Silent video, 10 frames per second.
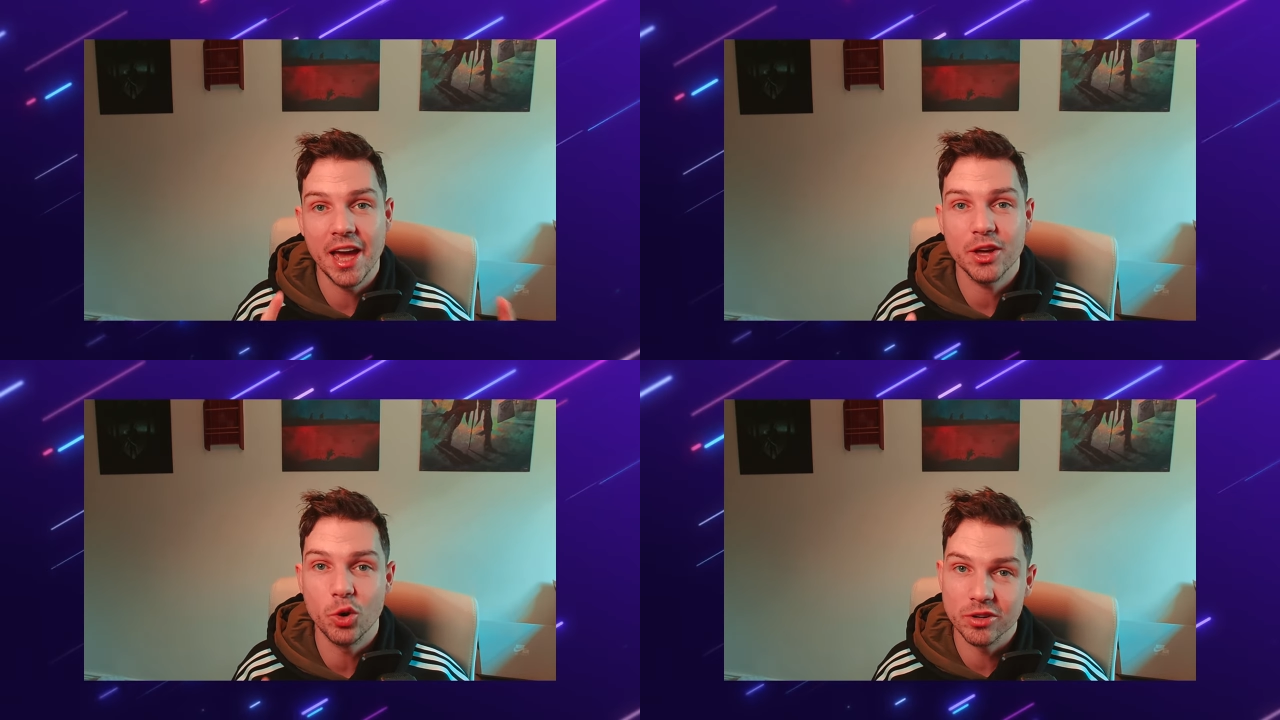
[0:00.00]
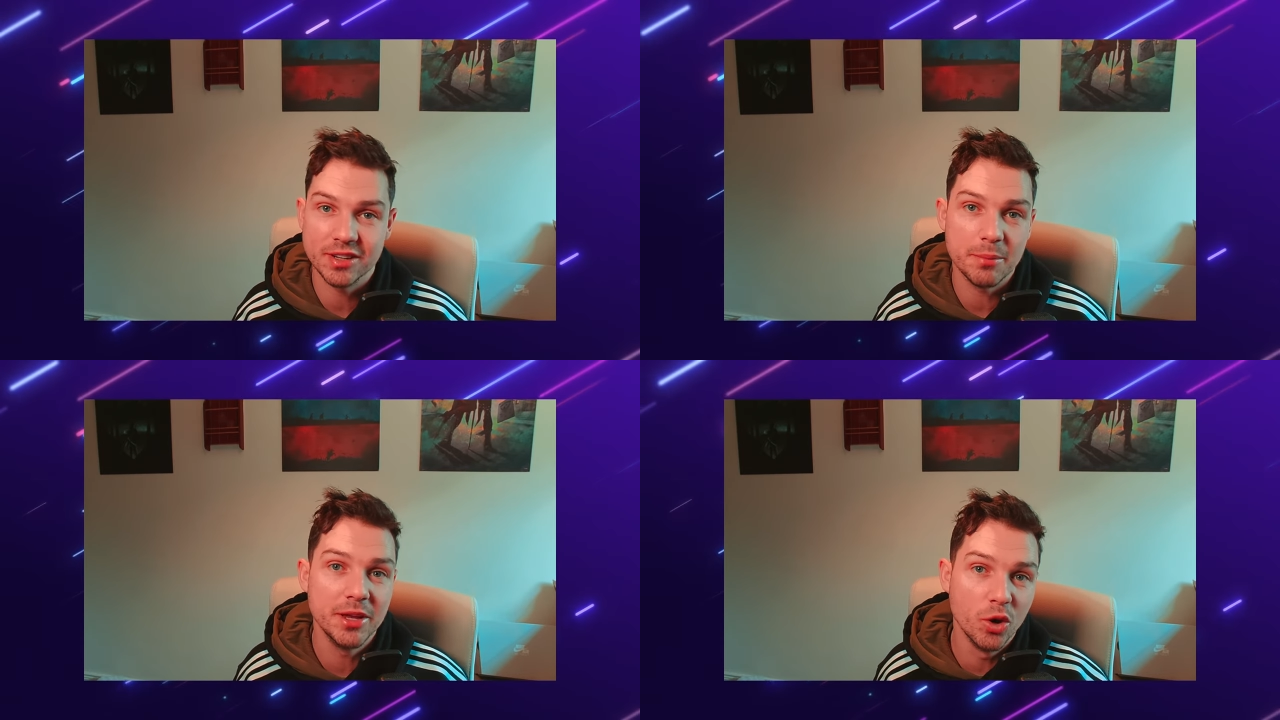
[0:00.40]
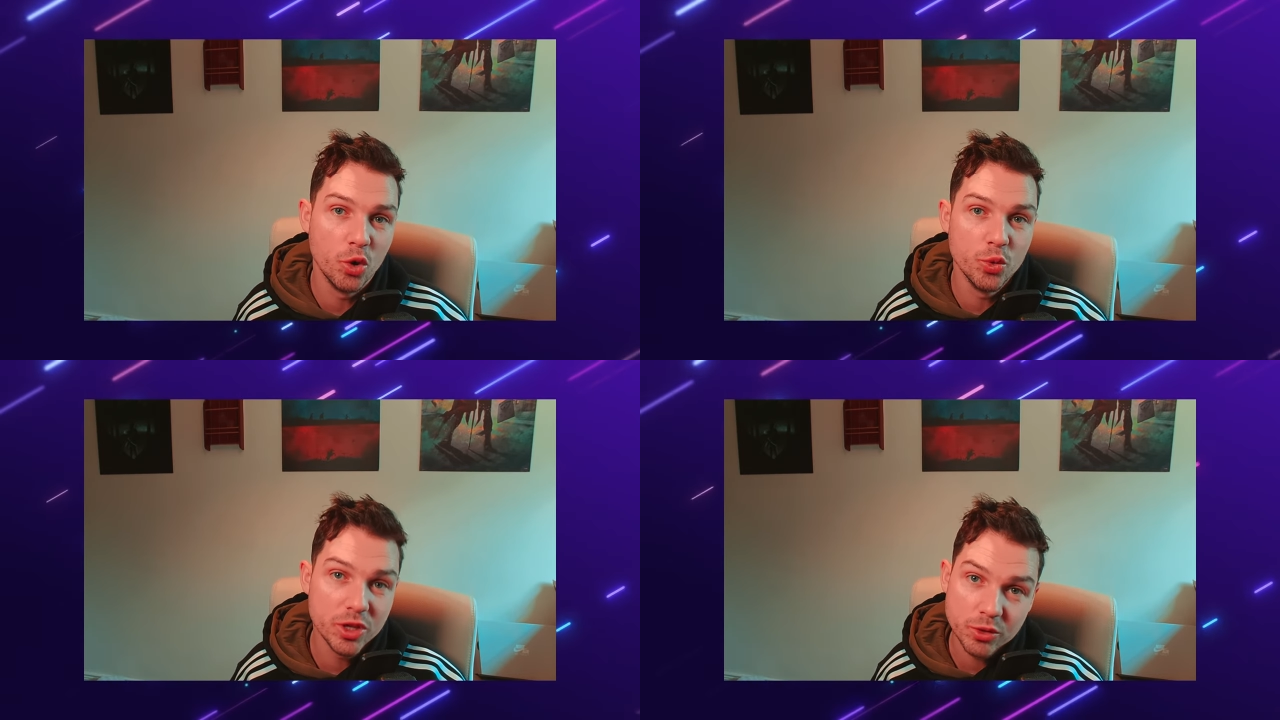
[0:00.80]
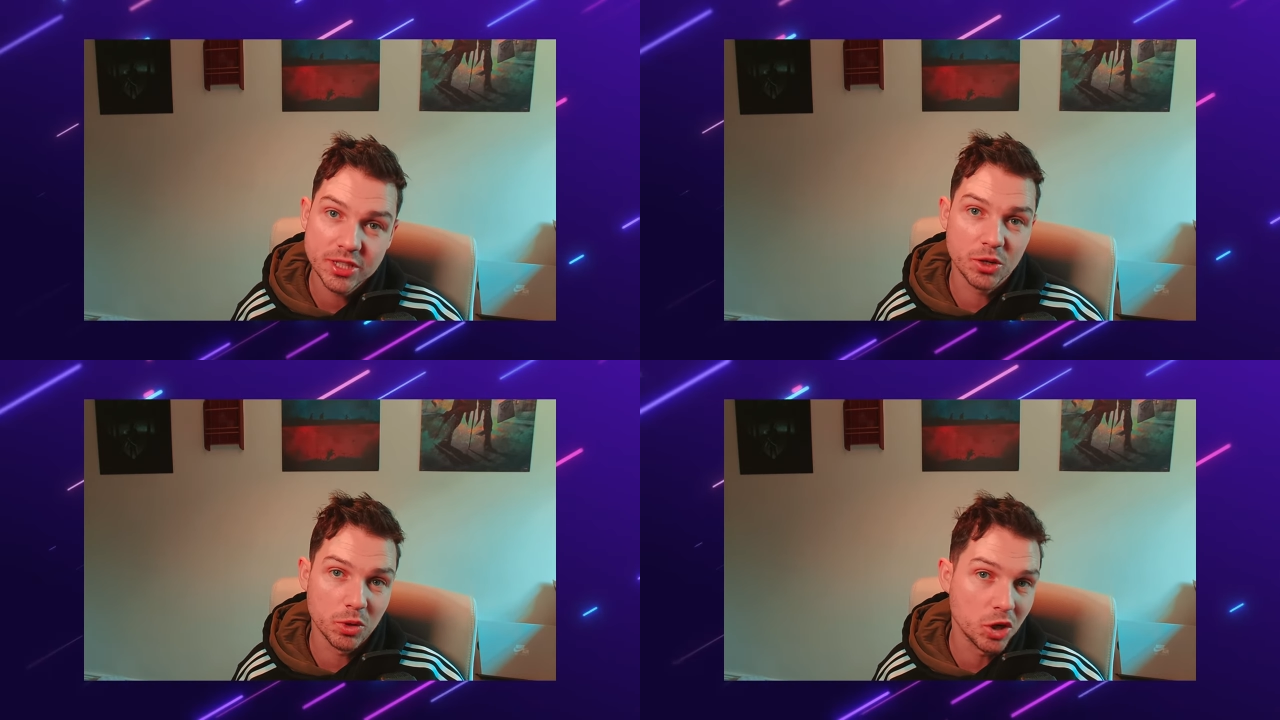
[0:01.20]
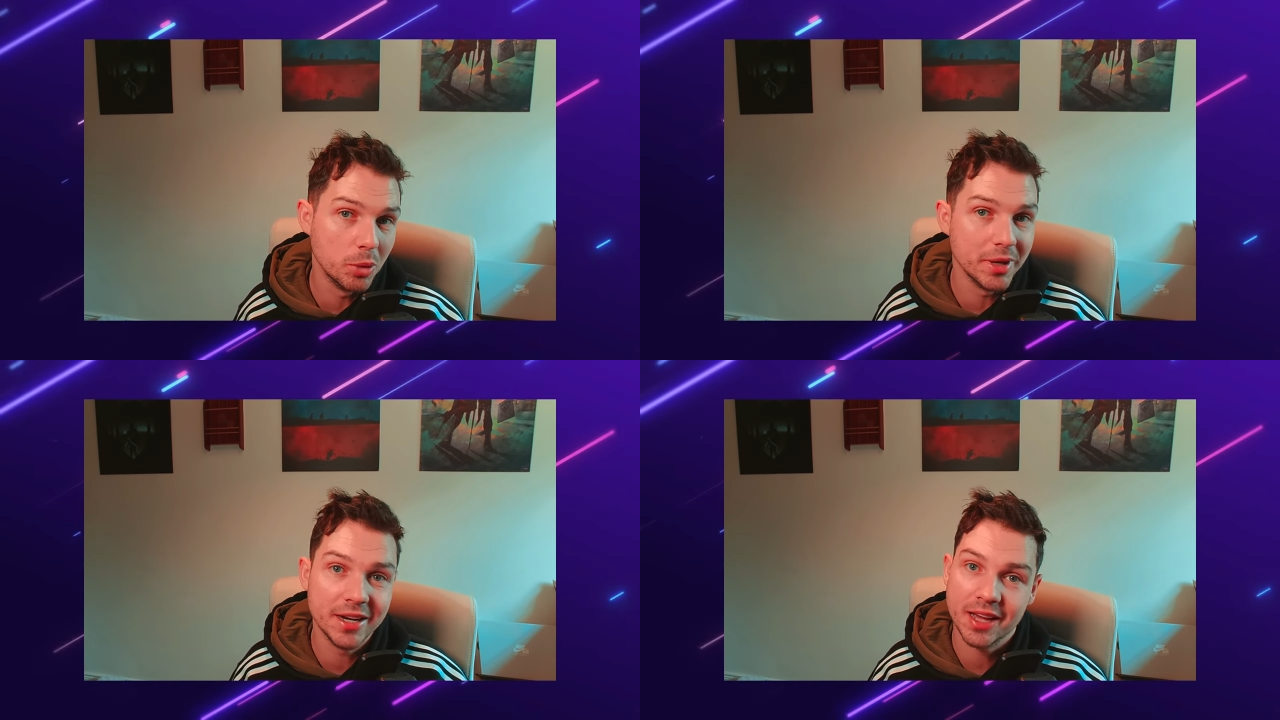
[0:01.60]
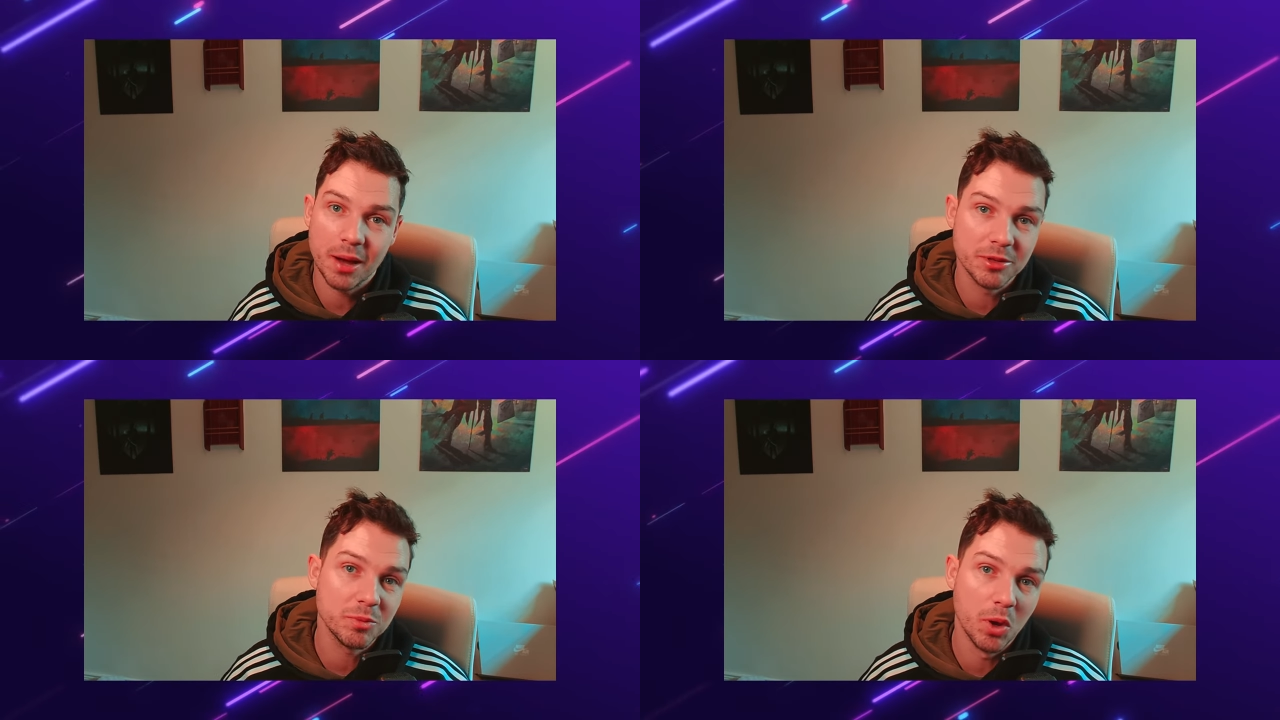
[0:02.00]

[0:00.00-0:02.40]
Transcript: And of course, let me know who you think will come in the comments